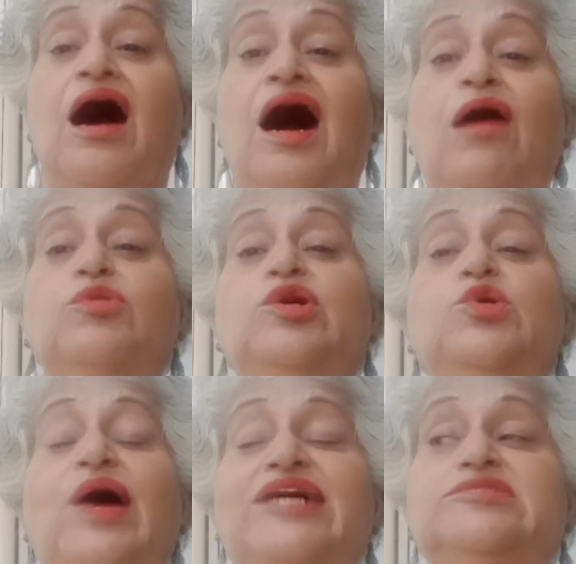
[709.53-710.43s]
How do
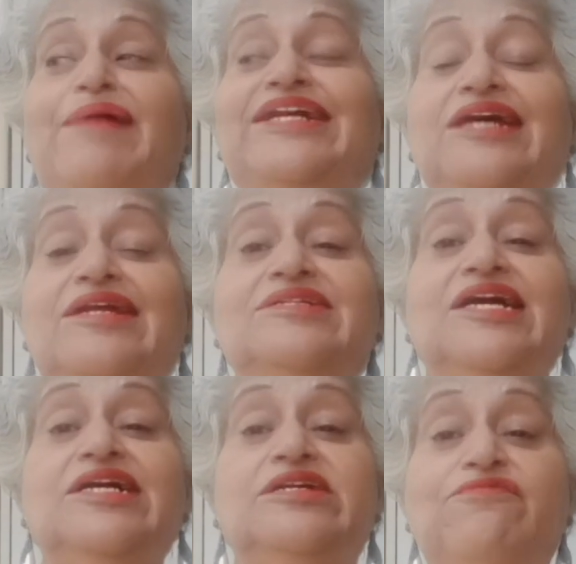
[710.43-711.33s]
you expect
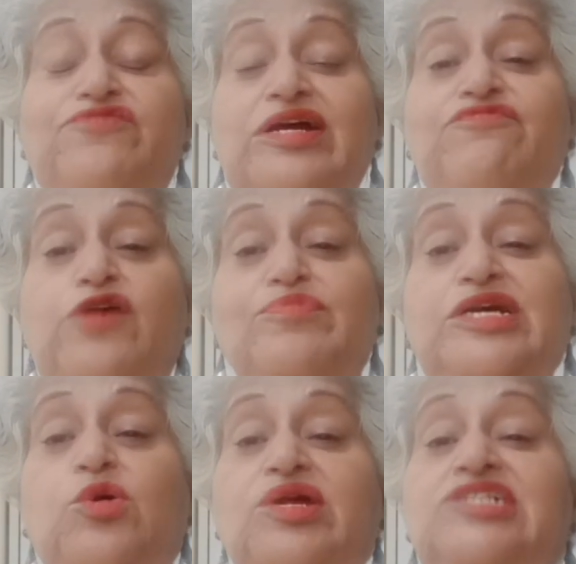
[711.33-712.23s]
anything different from the
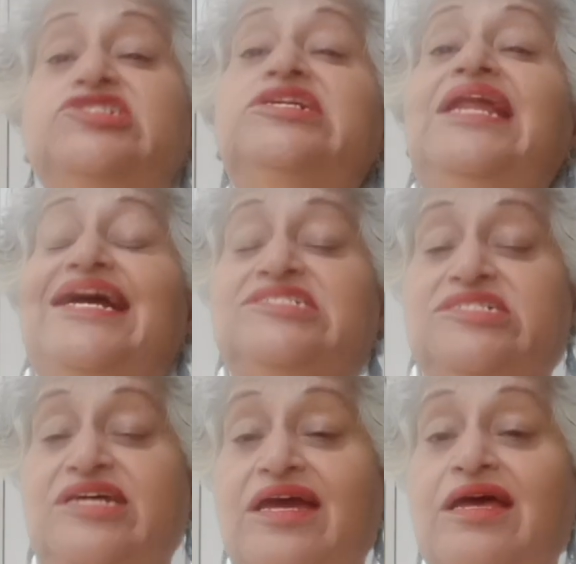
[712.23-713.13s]
original
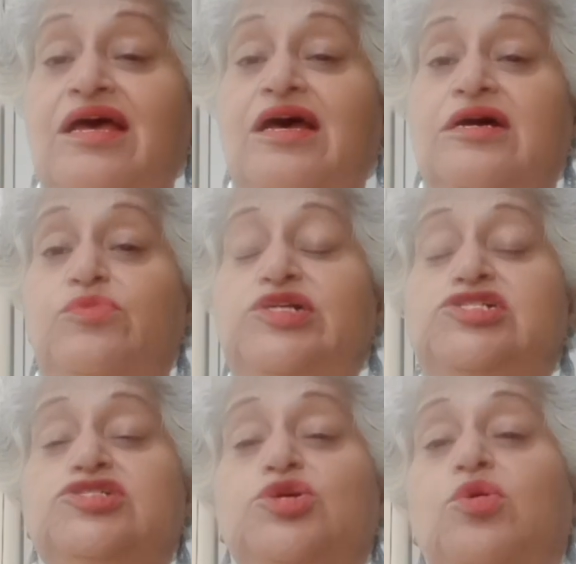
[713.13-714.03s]
x-ray, which
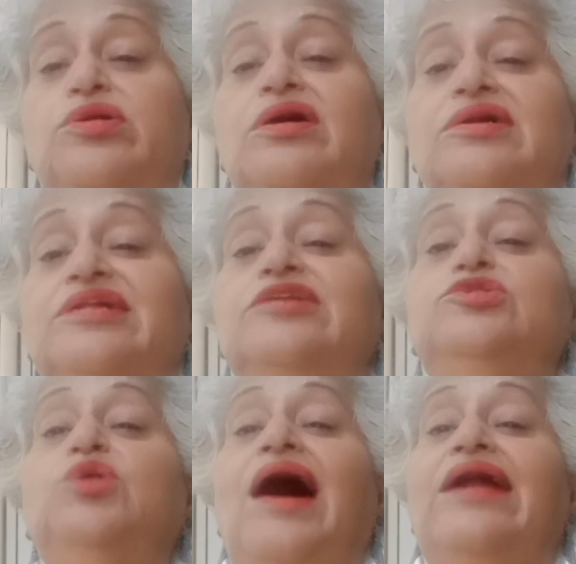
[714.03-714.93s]
showed that
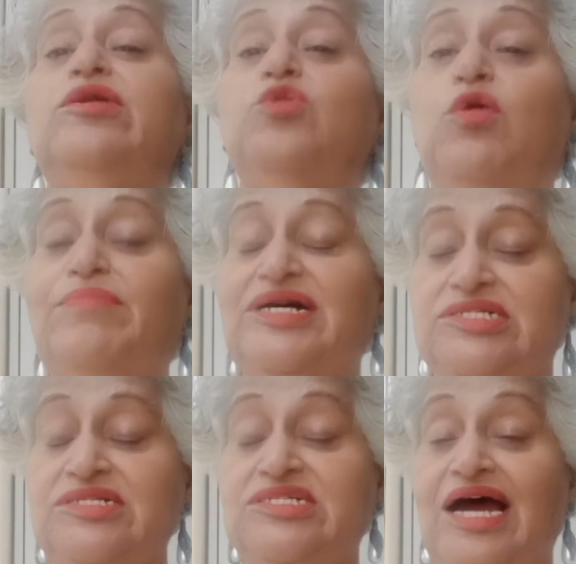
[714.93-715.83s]
you had no
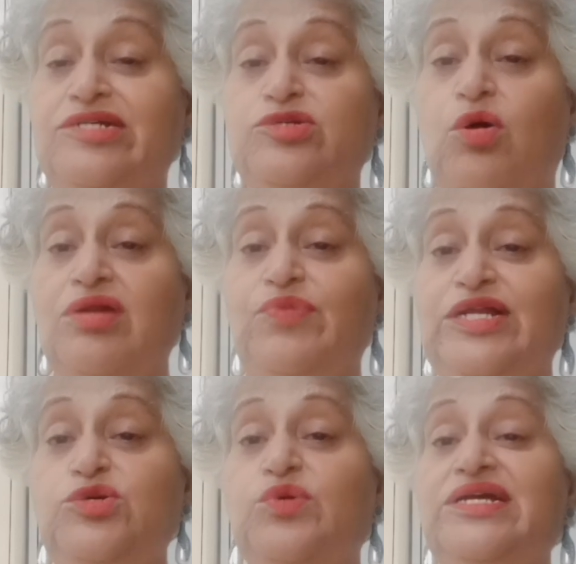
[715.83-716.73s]
muscles at all when
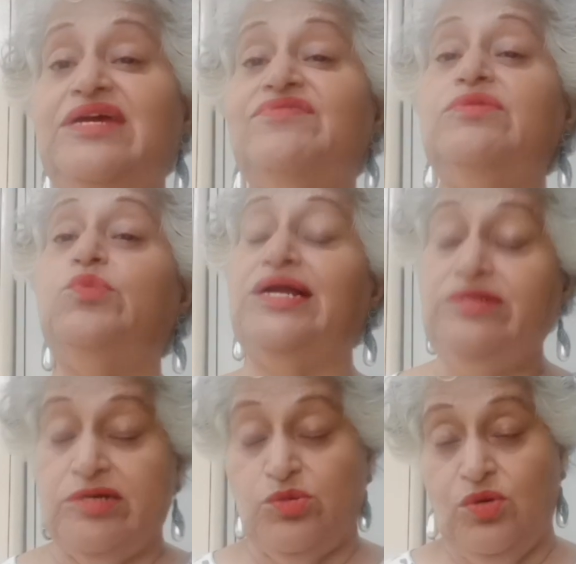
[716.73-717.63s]
you were even 1
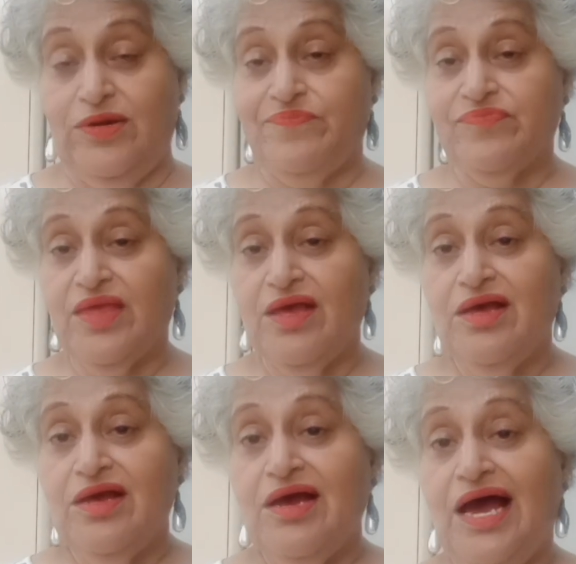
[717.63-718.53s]
year old?"
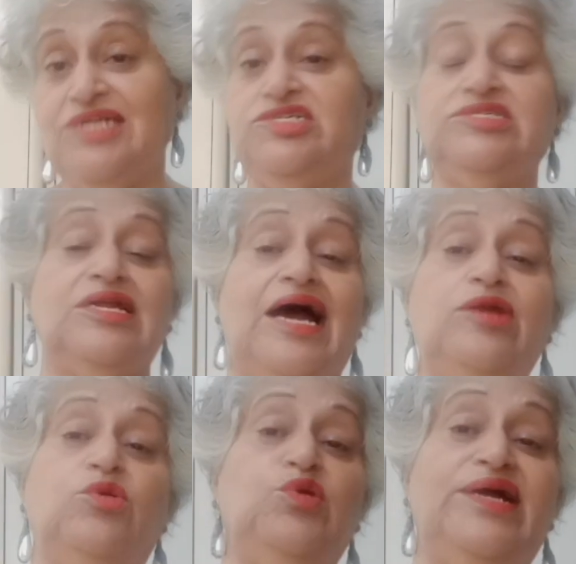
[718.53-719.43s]
And she said, "I
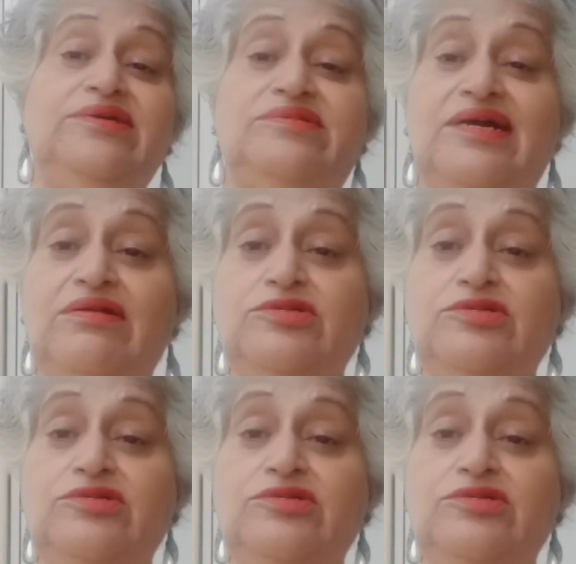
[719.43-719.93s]
don't know anything,